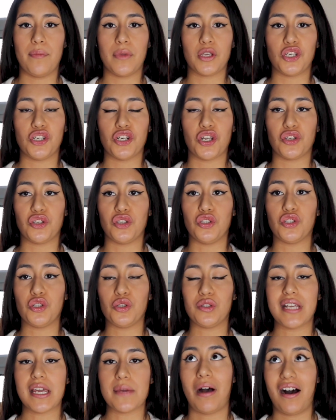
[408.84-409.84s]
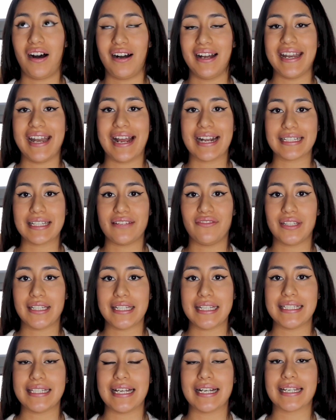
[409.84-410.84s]
you know, you do take part in
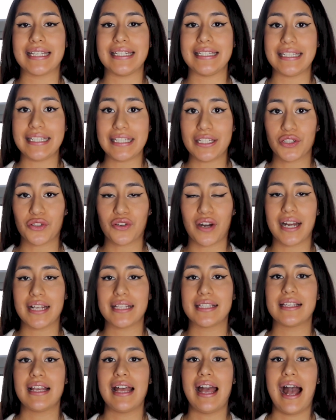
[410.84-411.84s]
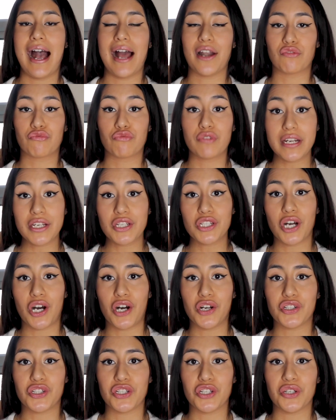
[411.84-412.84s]
activities that can de-stress and
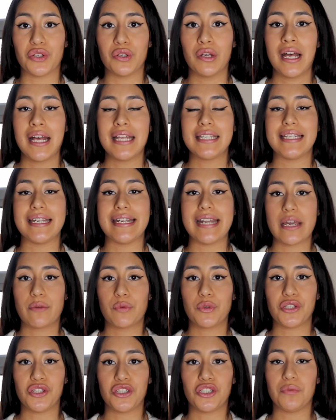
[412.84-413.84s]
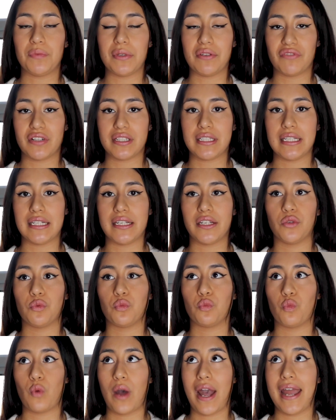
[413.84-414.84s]
recharge you to enable you to be resilient
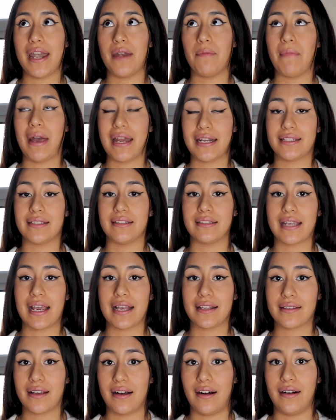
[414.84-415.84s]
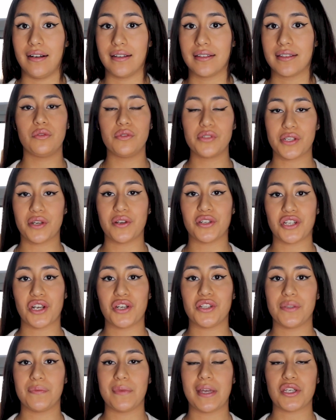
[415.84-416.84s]
when medicine gets hard. Also, it
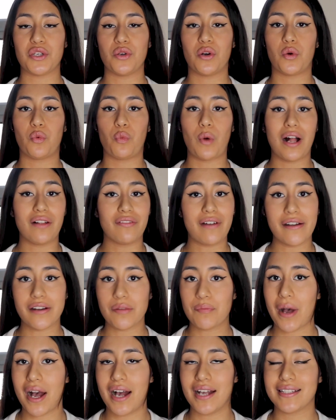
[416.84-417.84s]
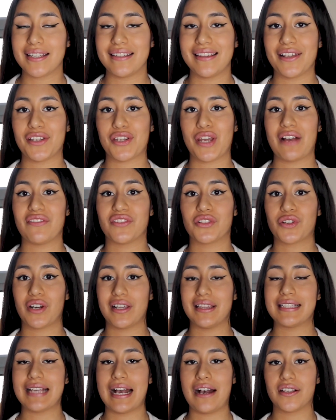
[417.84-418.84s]
shows them that you are a well-rounded person, that you have
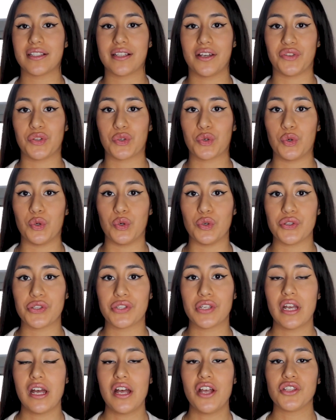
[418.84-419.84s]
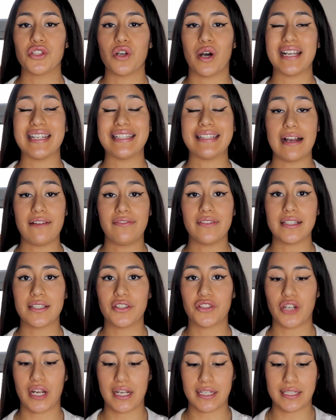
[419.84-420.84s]
strengths outside the course. So I definitely
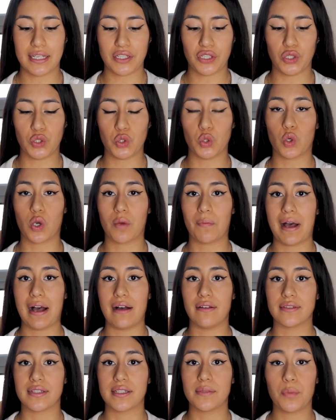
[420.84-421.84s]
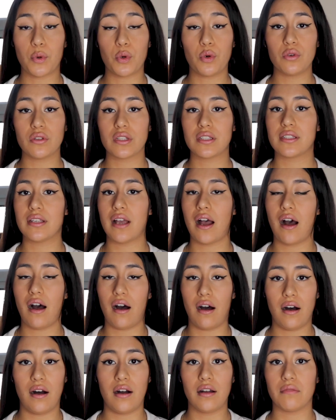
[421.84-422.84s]
suggest that you talk about sports,
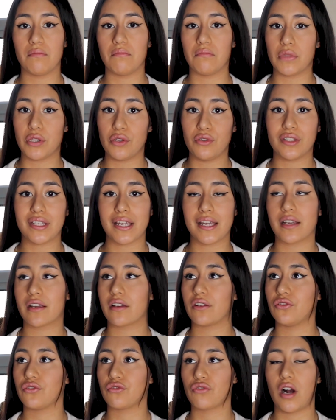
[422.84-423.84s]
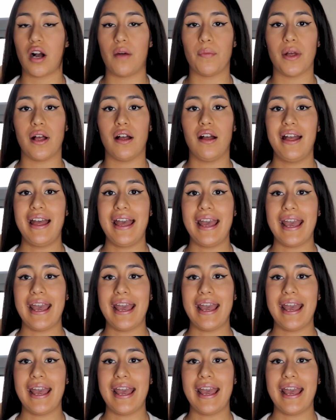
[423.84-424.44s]
art, music, drama,